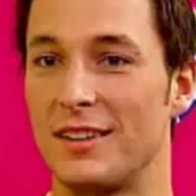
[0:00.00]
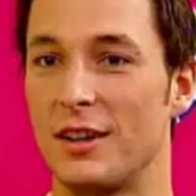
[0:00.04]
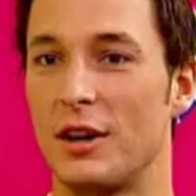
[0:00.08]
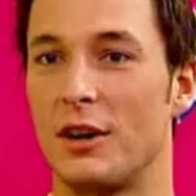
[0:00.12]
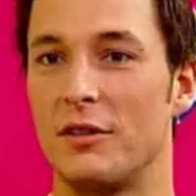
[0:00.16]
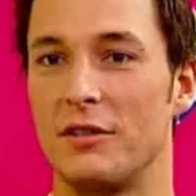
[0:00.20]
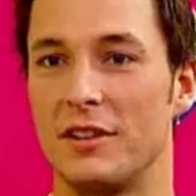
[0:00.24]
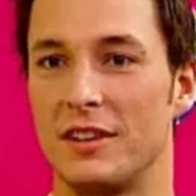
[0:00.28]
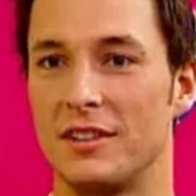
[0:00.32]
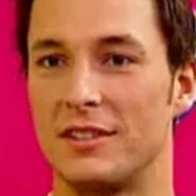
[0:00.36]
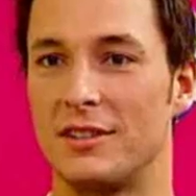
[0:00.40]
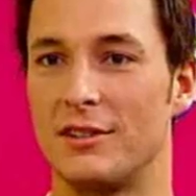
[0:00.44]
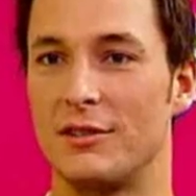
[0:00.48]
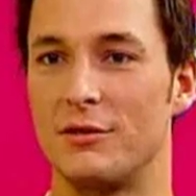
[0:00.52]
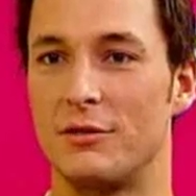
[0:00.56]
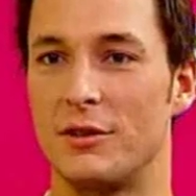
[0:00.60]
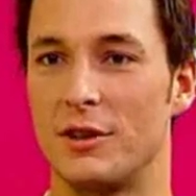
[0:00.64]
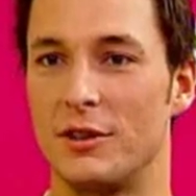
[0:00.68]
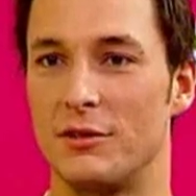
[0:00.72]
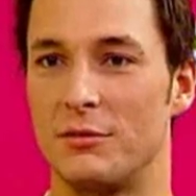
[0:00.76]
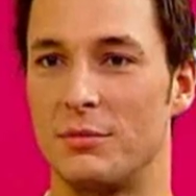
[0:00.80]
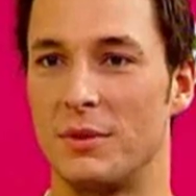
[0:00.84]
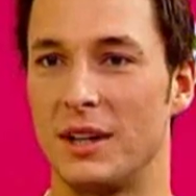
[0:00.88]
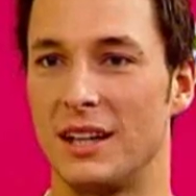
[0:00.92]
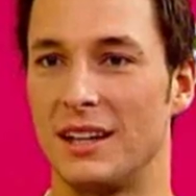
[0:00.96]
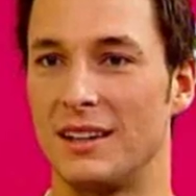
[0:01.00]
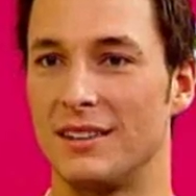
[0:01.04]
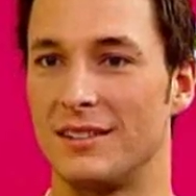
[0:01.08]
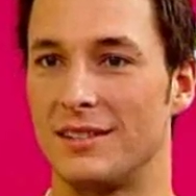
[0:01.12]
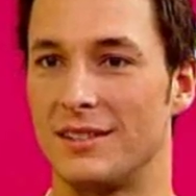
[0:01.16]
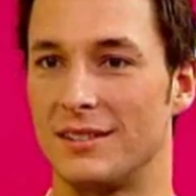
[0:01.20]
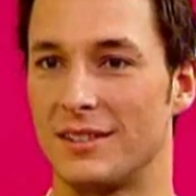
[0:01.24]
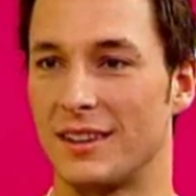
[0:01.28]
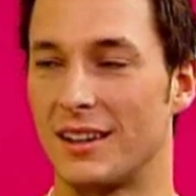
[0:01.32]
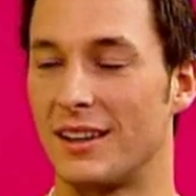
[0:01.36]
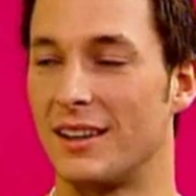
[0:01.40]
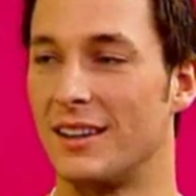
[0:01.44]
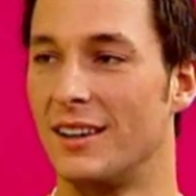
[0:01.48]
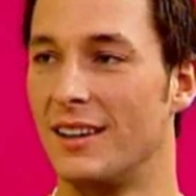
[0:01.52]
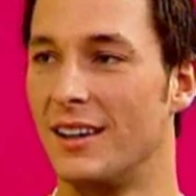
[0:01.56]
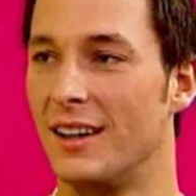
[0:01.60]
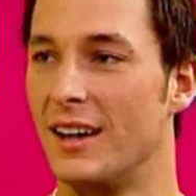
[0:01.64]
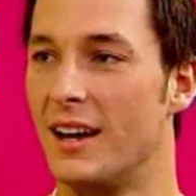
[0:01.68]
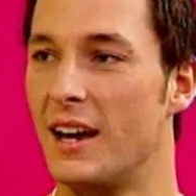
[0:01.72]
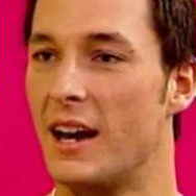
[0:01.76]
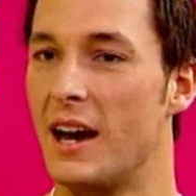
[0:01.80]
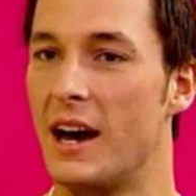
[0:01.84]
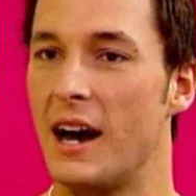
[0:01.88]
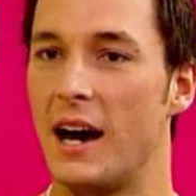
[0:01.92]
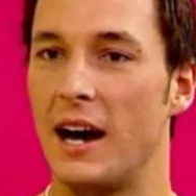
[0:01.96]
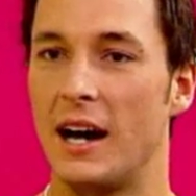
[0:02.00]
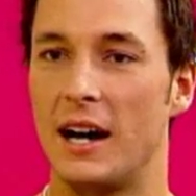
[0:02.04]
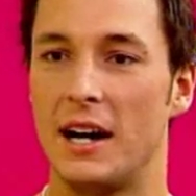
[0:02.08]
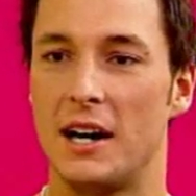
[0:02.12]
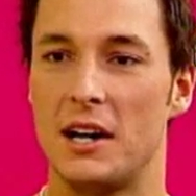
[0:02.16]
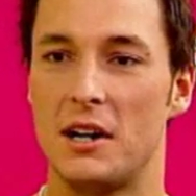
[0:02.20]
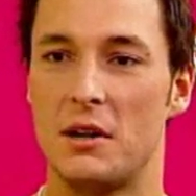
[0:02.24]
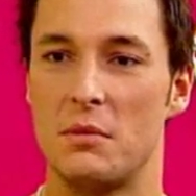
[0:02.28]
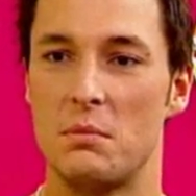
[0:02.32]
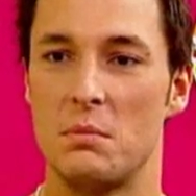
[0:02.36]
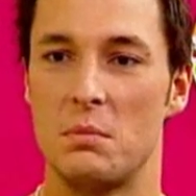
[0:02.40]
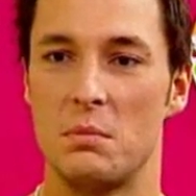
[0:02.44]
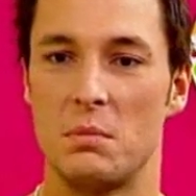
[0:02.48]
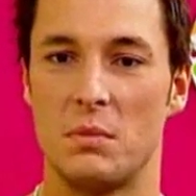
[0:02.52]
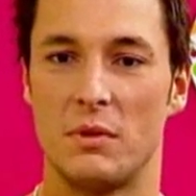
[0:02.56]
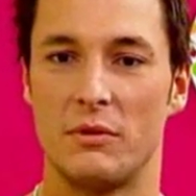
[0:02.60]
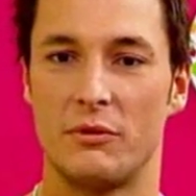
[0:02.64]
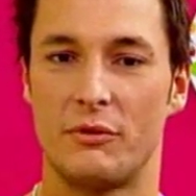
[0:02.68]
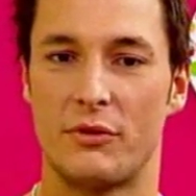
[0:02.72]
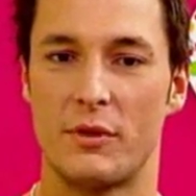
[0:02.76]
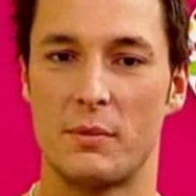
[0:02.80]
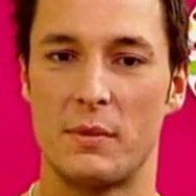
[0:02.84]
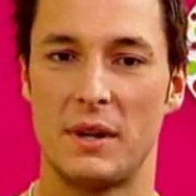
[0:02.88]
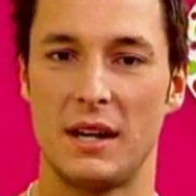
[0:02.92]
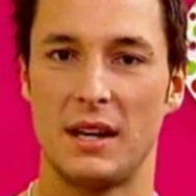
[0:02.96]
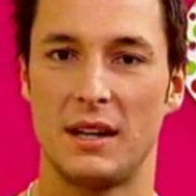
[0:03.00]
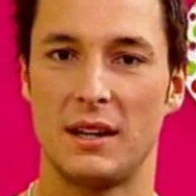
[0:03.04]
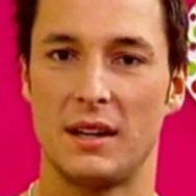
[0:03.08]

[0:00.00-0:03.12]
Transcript: the obvious of meeting Susannah. For me,